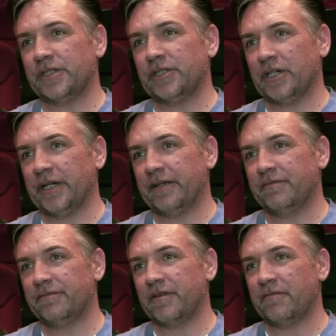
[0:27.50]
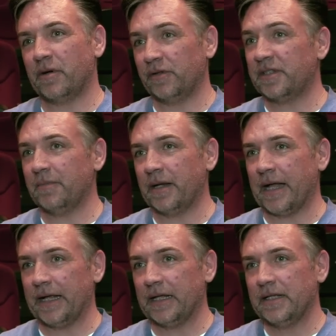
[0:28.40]
the journey of, both Tim and
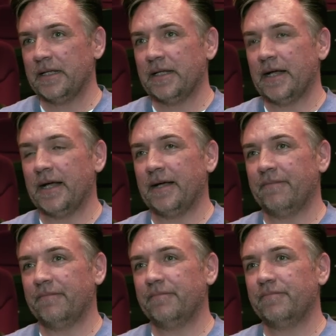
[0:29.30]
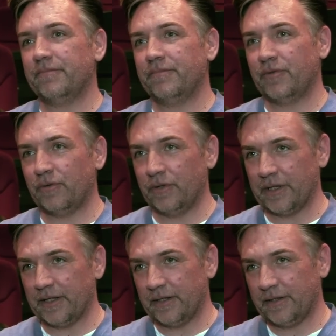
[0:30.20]
I. Um, through
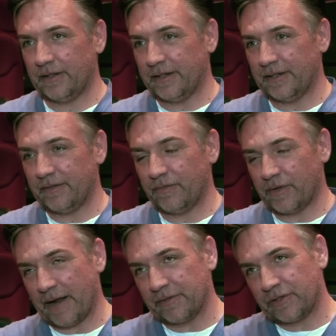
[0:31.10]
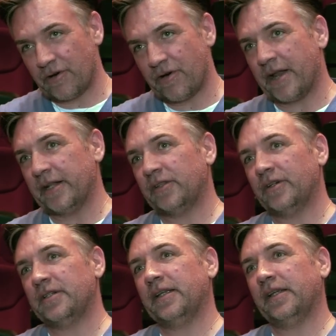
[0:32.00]
the, the when I was thrown out at
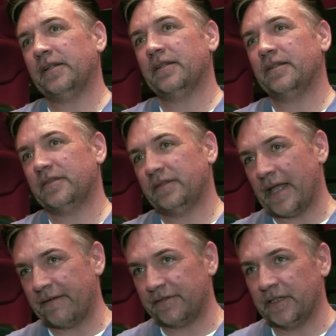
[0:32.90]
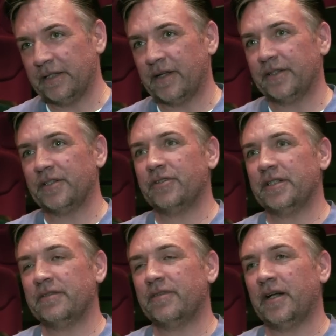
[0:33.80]
13, left to live on the
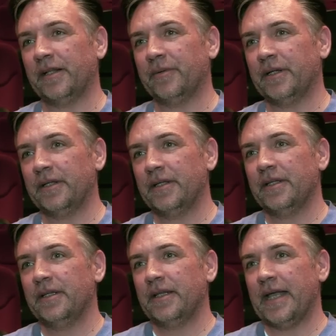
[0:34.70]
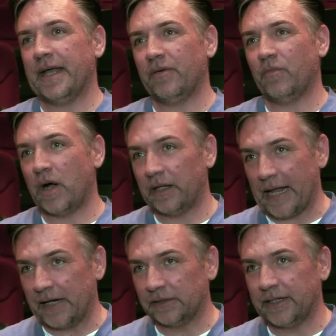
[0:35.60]
streets of Hollywood, and while
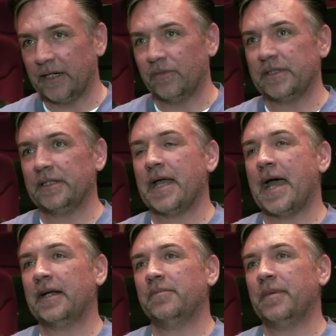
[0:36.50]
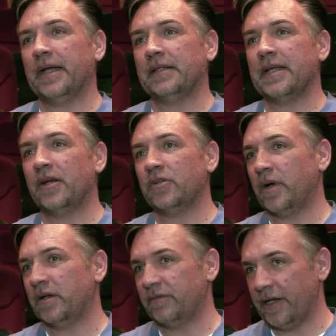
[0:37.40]
out there was attacked by 10 or
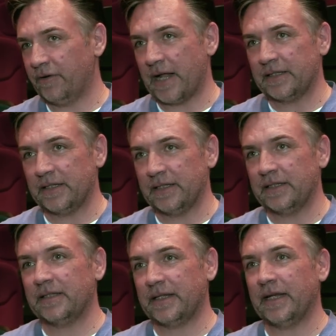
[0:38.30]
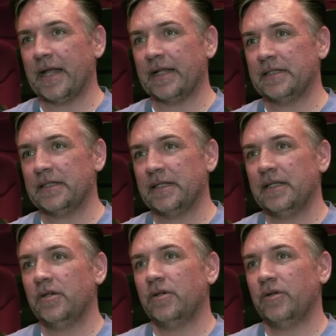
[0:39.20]
12 neo-Nazi skinheads
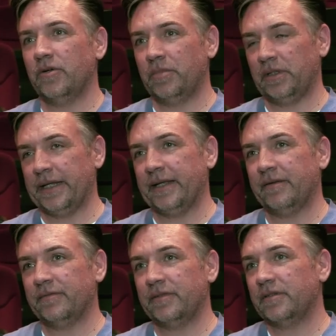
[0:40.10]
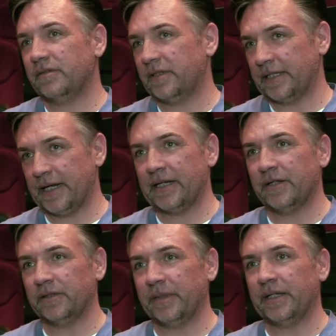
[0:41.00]
who believed that they had
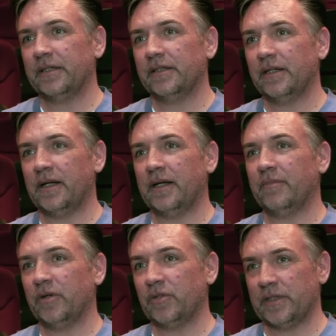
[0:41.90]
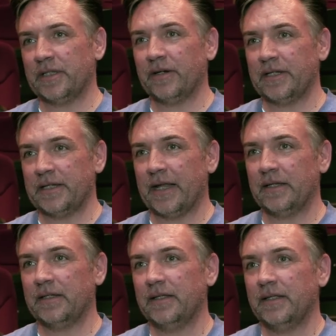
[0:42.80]
killed me, um, which was their
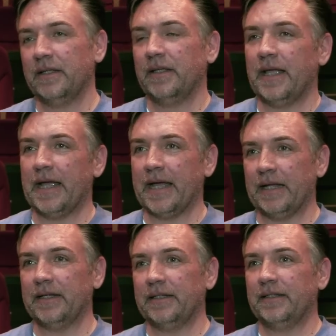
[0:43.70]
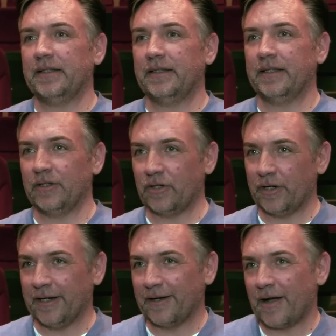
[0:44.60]
intent. And the
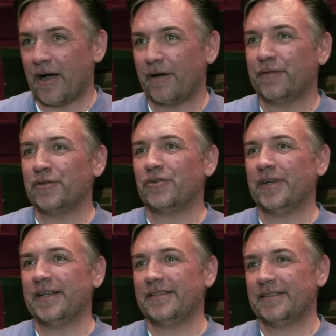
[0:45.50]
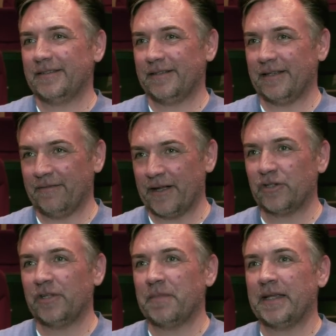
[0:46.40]
journey off the streets,
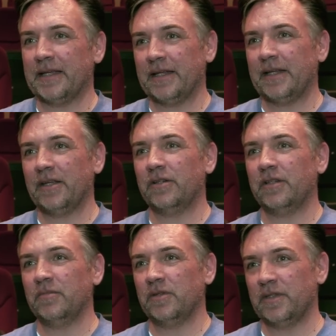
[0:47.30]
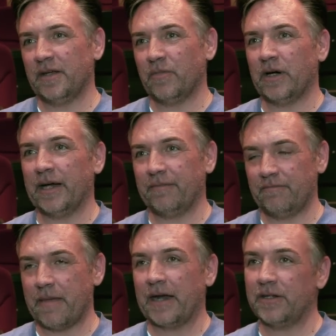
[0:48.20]
eventually making it here to the museum where I
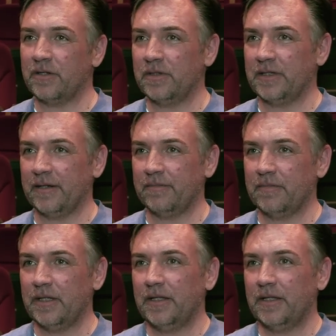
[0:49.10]
managed the museum,